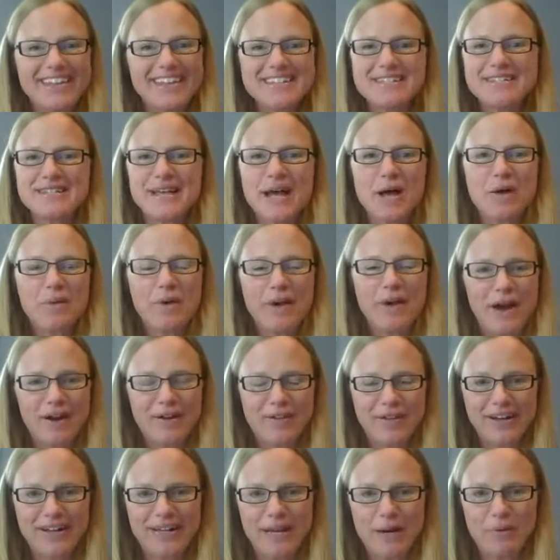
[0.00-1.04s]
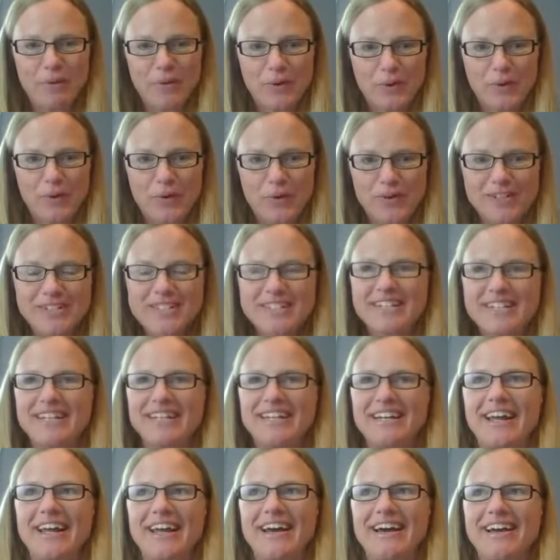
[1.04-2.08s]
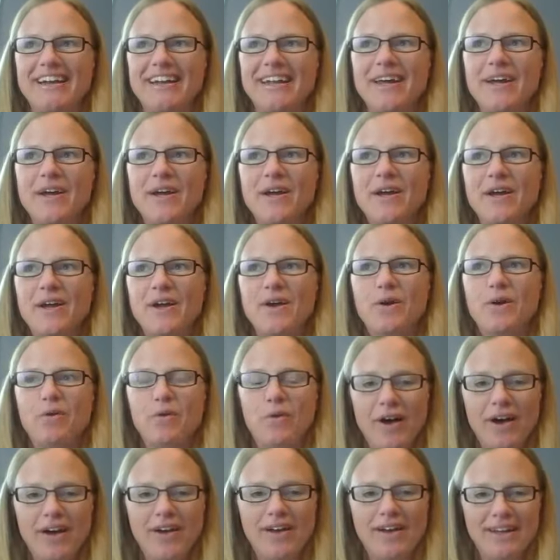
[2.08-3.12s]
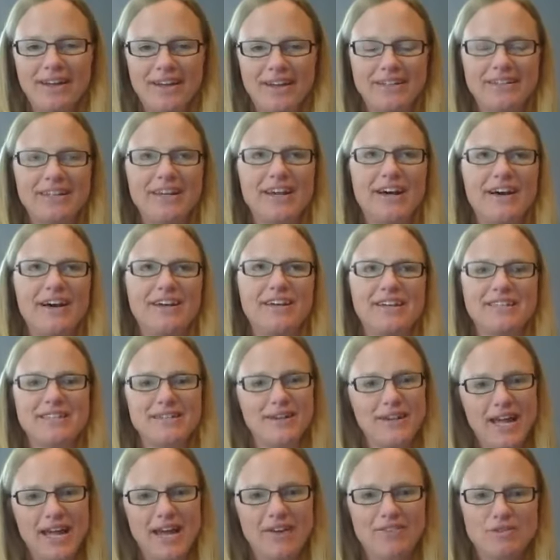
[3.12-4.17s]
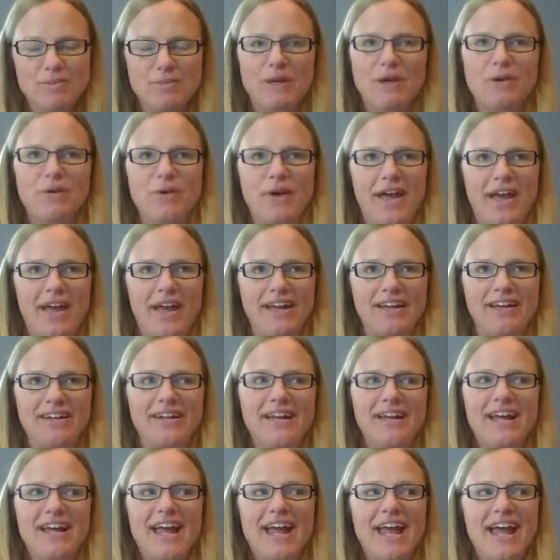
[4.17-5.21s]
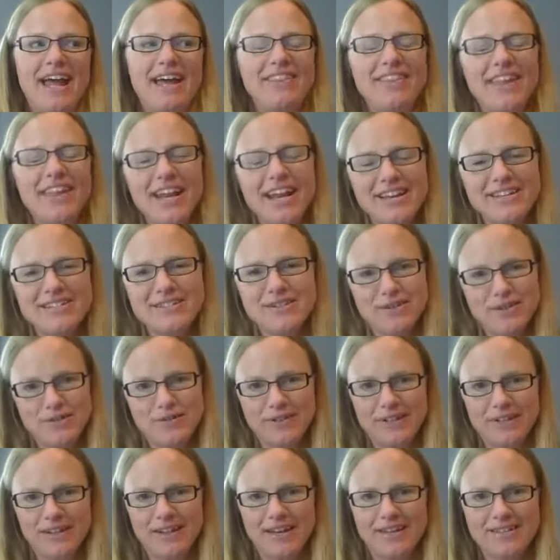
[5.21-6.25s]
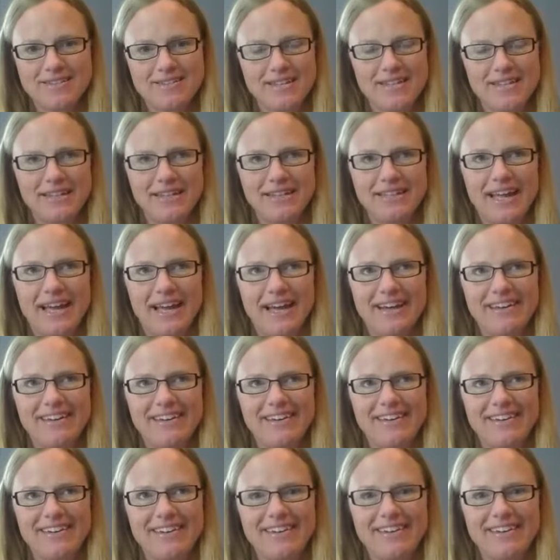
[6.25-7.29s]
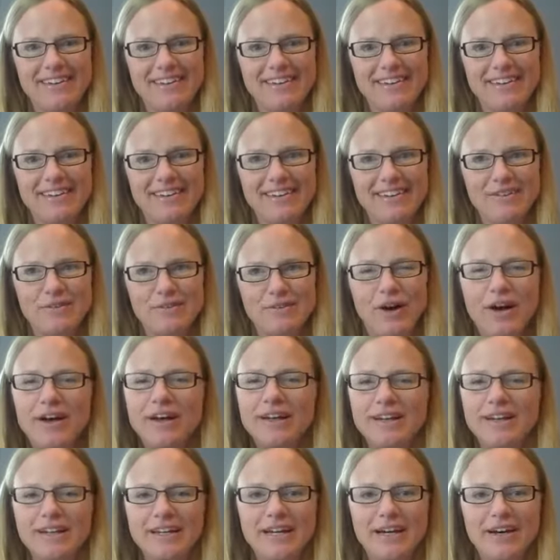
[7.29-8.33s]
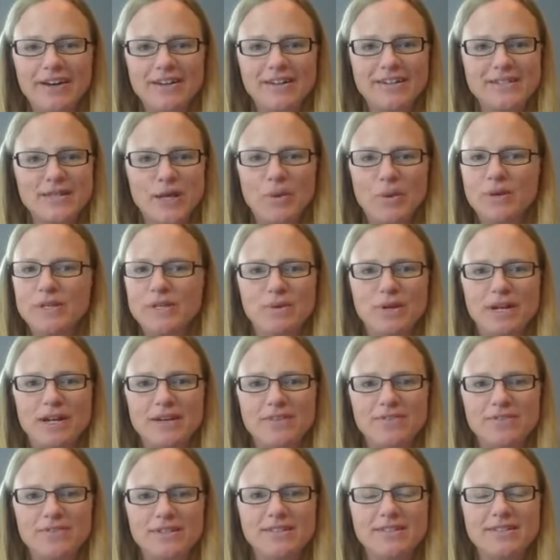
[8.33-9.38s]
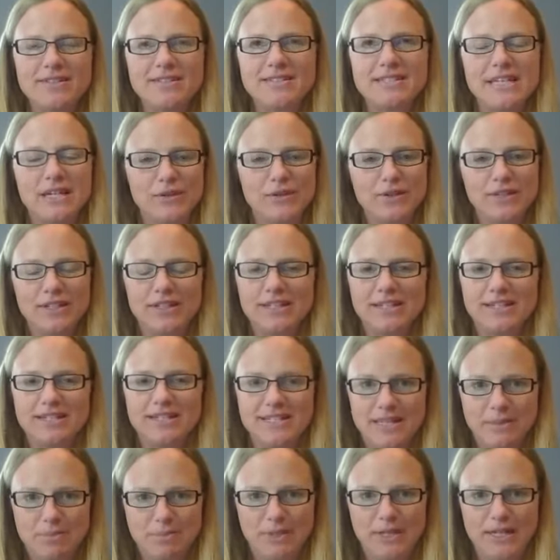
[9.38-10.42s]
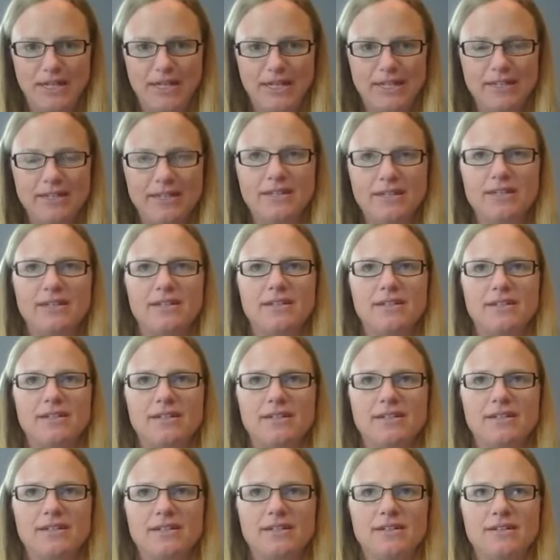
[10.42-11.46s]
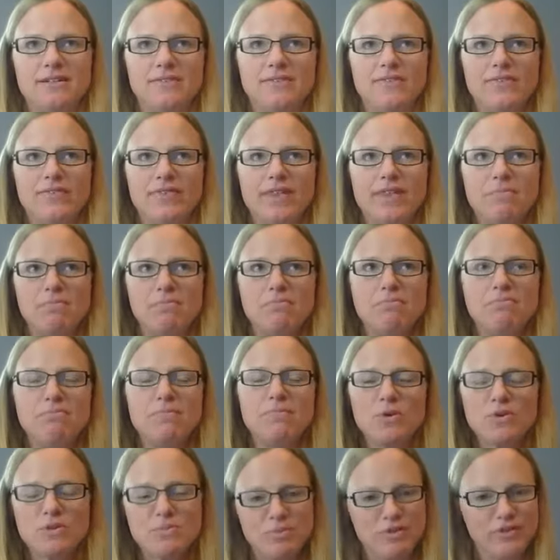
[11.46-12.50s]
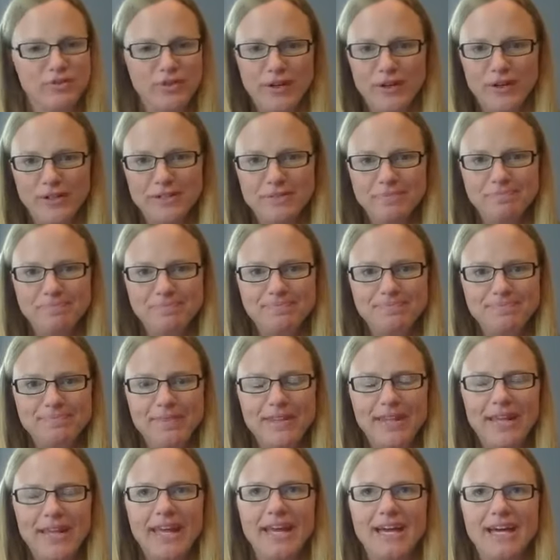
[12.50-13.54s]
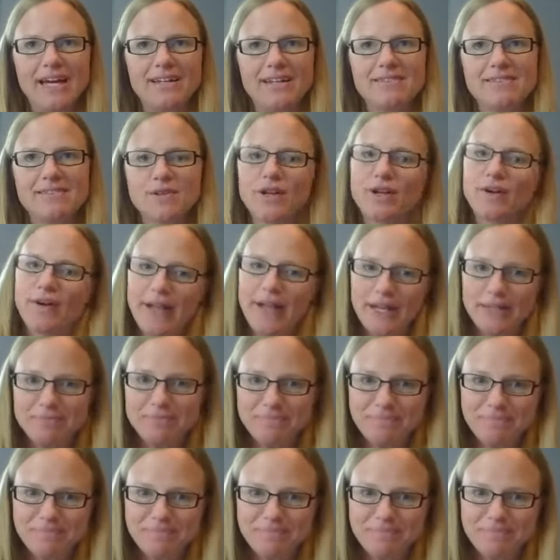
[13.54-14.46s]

This is how we are right now. We're in quarantine and raw and uncut is going to have to be okay. And then I started realizing that raw and uncut is always what I've secretly, deeply most preferred. And so here I am.